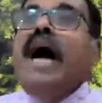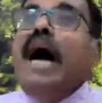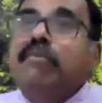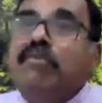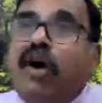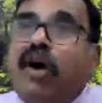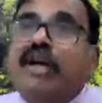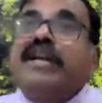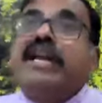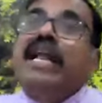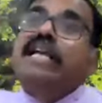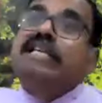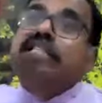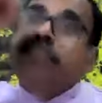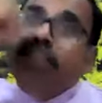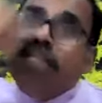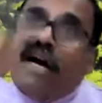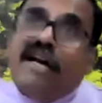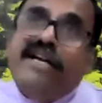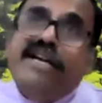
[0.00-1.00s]
I'm not
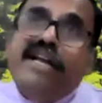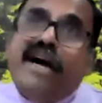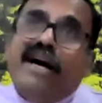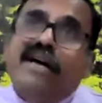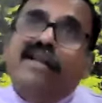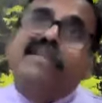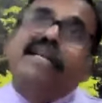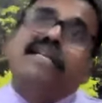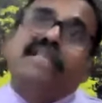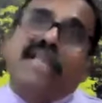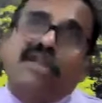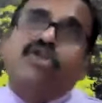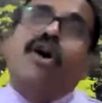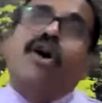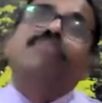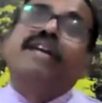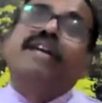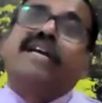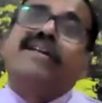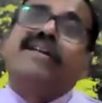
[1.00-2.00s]
realizing an idea. That's also
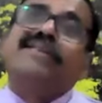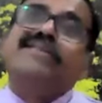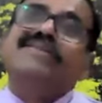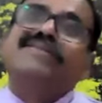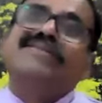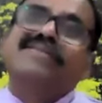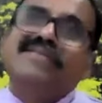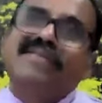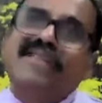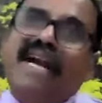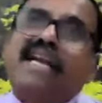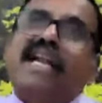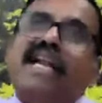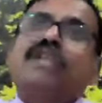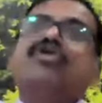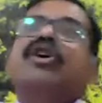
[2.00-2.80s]
object. That